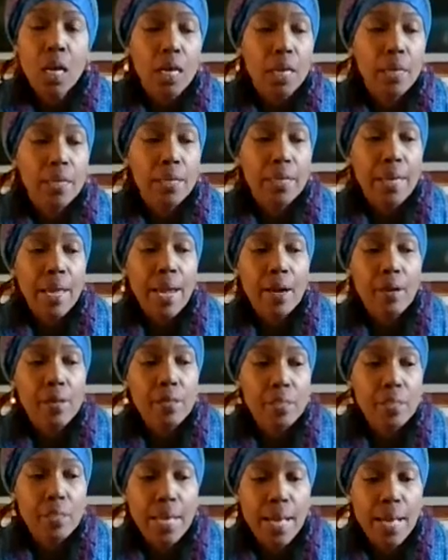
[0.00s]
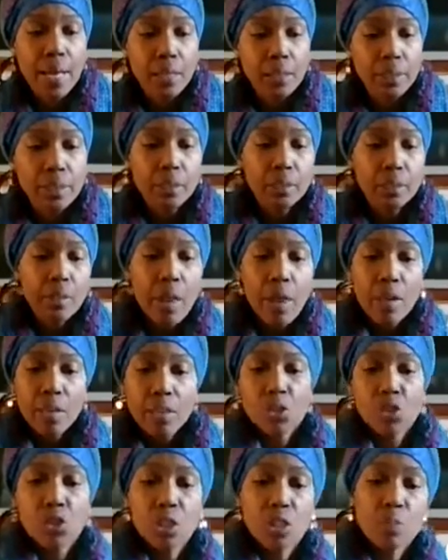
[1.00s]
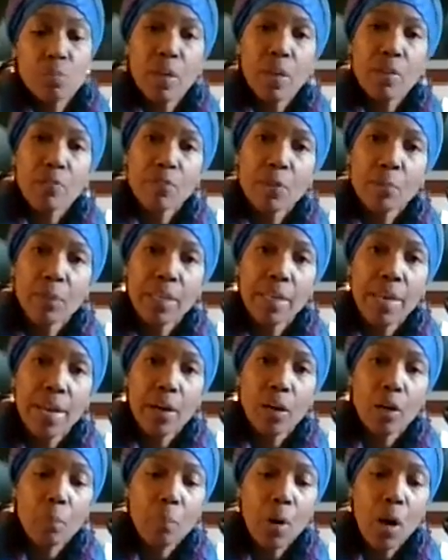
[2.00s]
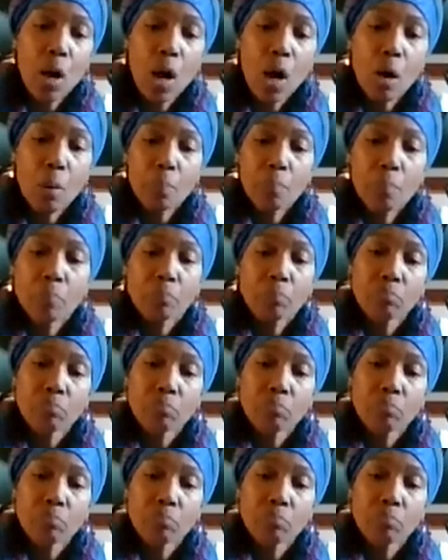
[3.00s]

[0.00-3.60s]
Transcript: And the carrot salad is just made from the carrot pulp,